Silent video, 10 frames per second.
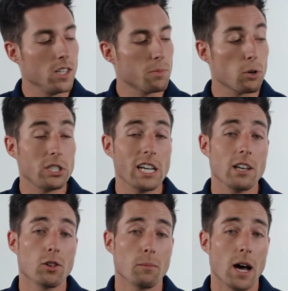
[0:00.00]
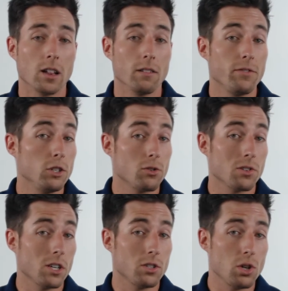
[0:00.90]
This particular model
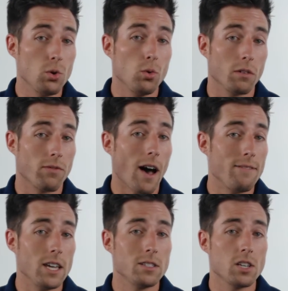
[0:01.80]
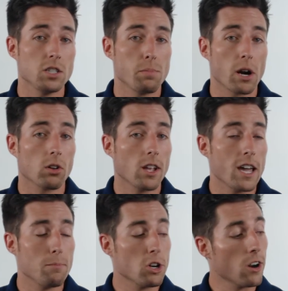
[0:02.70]
features a 2 and 5/8 inch barrel
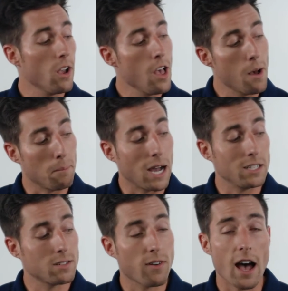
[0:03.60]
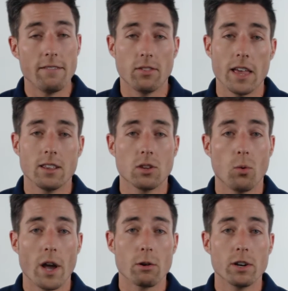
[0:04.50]
diameter, minus 5 length
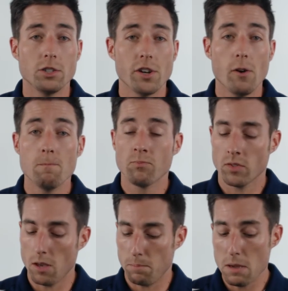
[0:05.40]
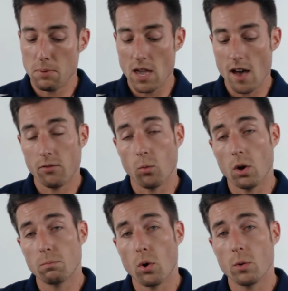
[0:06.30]
to weight ratio, the BPF
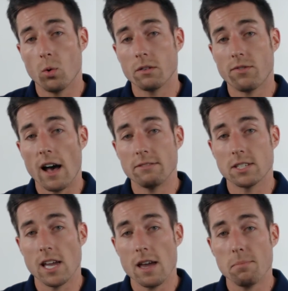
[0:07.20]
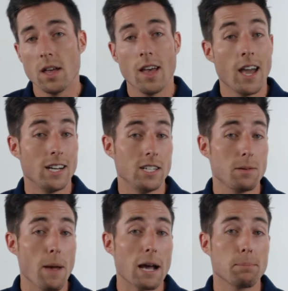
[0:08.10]
1.15 stamp, and
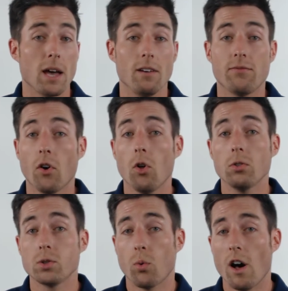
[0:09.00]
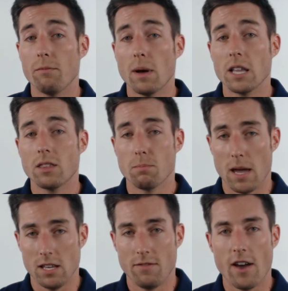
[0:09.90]
it's backed by a full 12-month
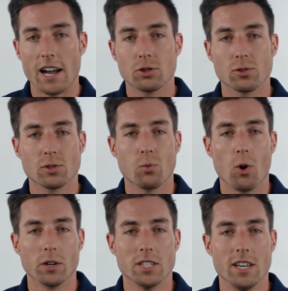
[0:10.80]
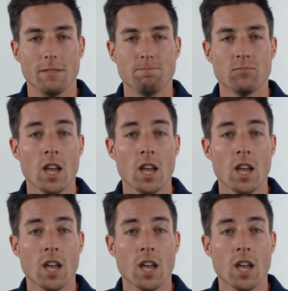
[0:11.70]
manufacturer's warranty.